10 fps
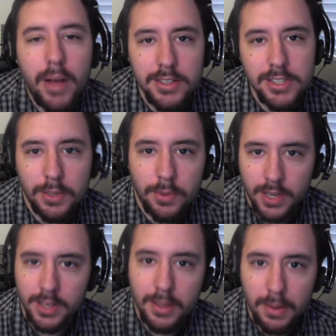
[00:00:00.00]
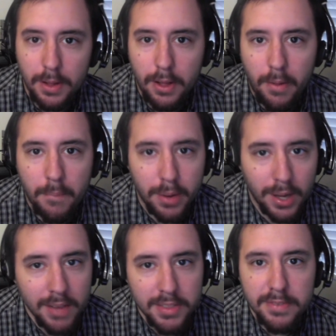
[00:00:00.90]
boxing arena,
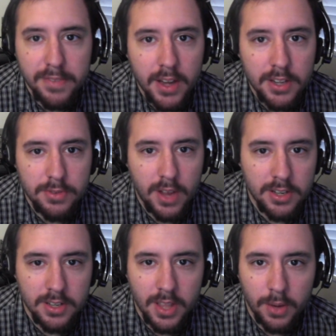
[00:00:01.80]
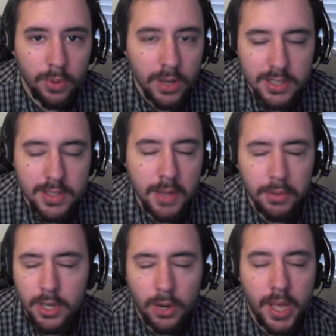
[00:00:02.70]
but if they find a strategy that works, they
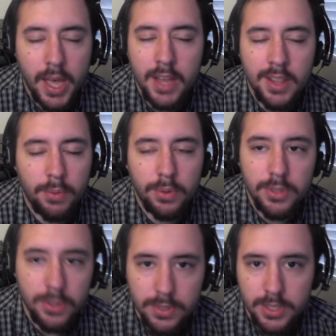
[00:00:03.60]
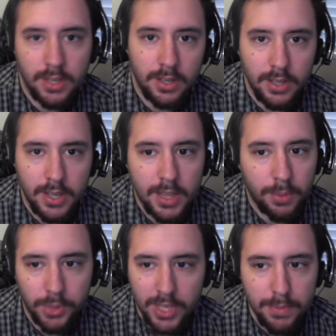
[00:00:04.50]
will go ahead and they will use it. And
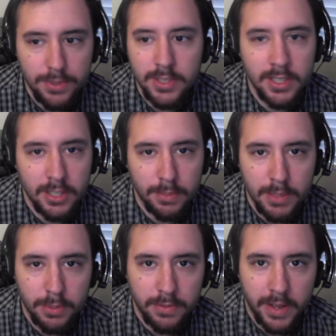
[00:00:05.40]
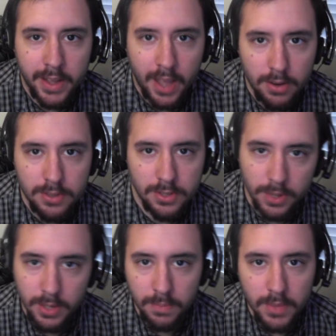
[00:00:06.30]
they will keep using it until people find counters
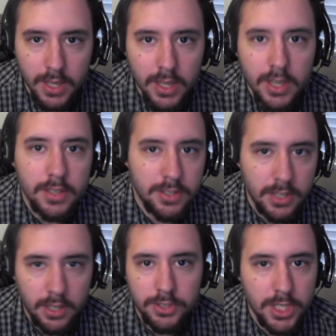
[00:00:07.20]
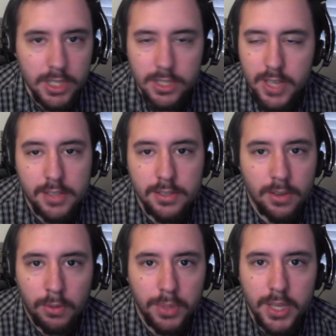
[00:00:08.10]
to it. CLG just has
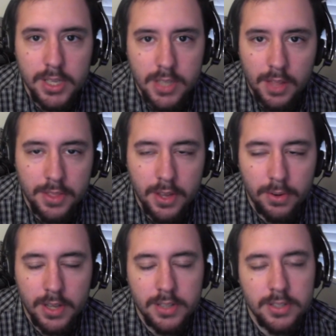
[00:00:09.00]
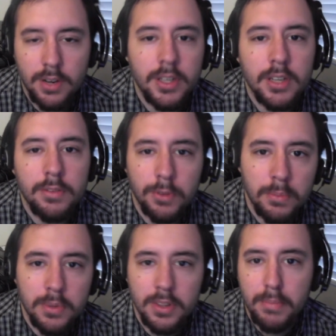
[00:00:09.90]
their own playstyle. They don't necessarily
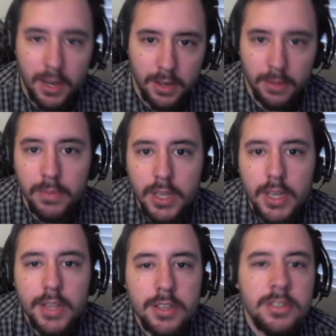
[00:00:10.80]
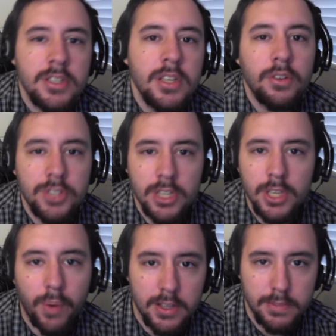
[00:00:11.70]
conform to the meta. This is
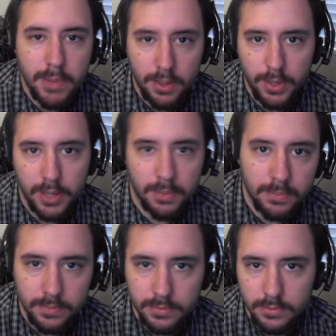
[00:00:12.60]
CLG US, by the way.